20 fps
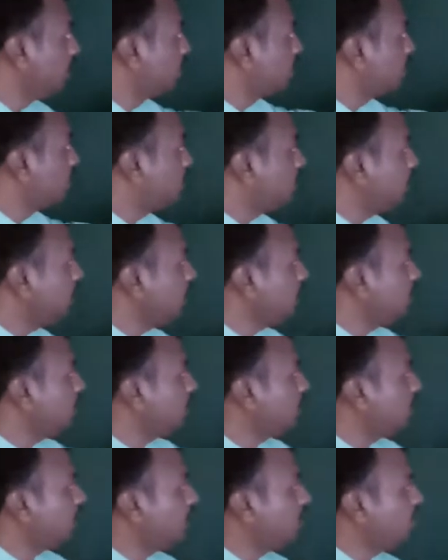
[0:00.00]
3
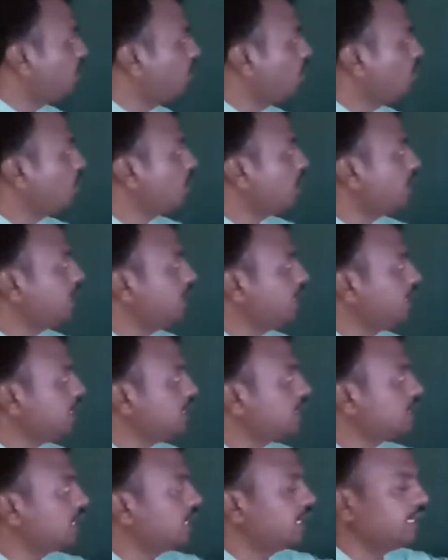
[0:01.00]
and 4 and
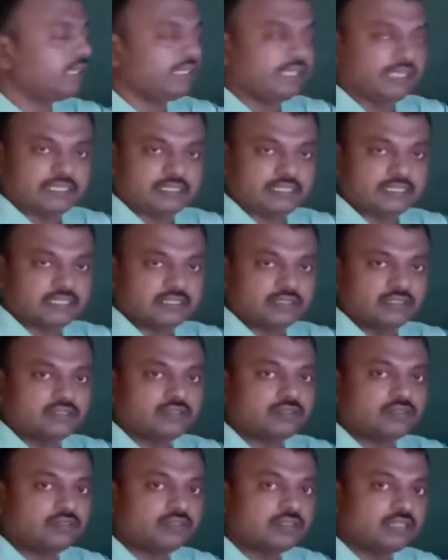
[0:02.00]
x and x.
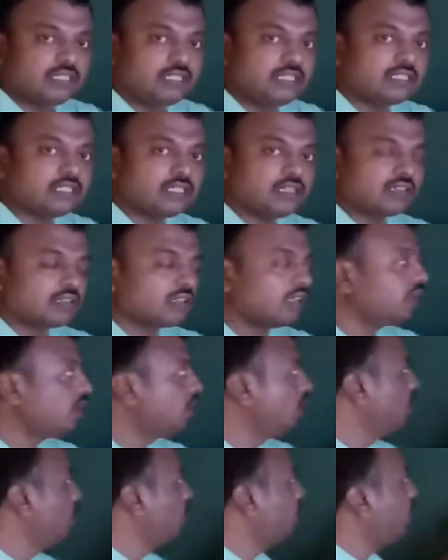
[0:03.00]
So these are
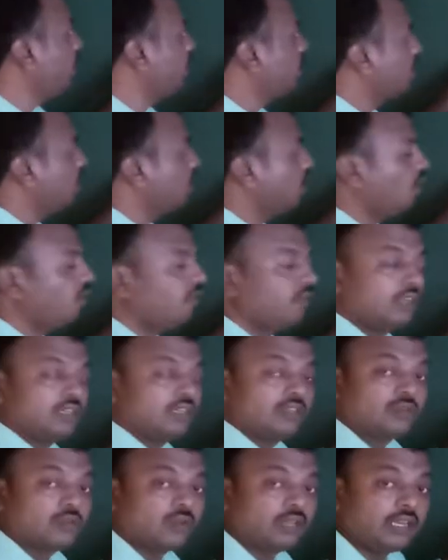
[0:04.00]
the factor of
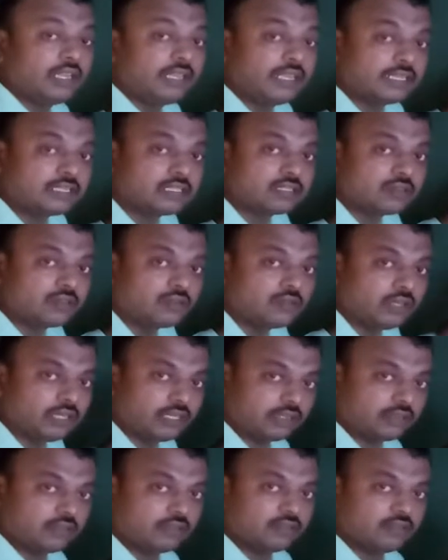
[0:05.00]
12x
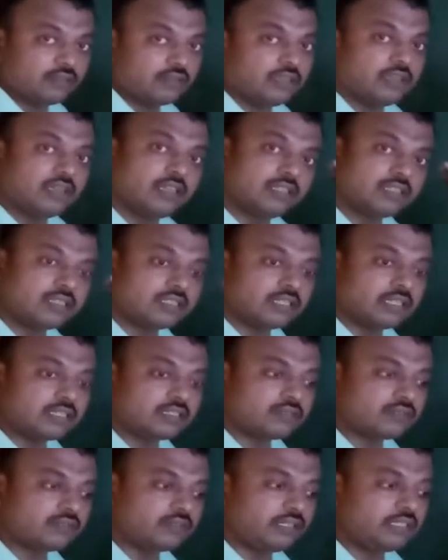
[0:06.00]
square. Understand
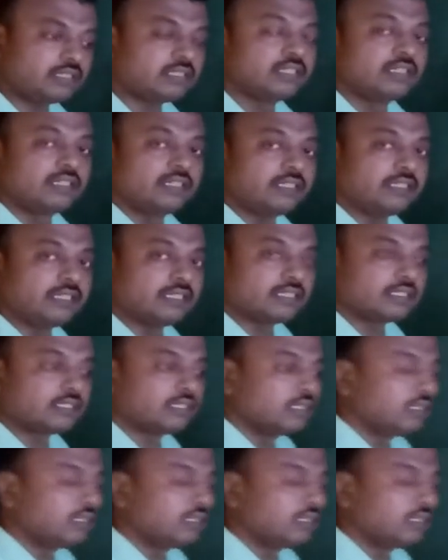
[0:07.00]
students? Yes.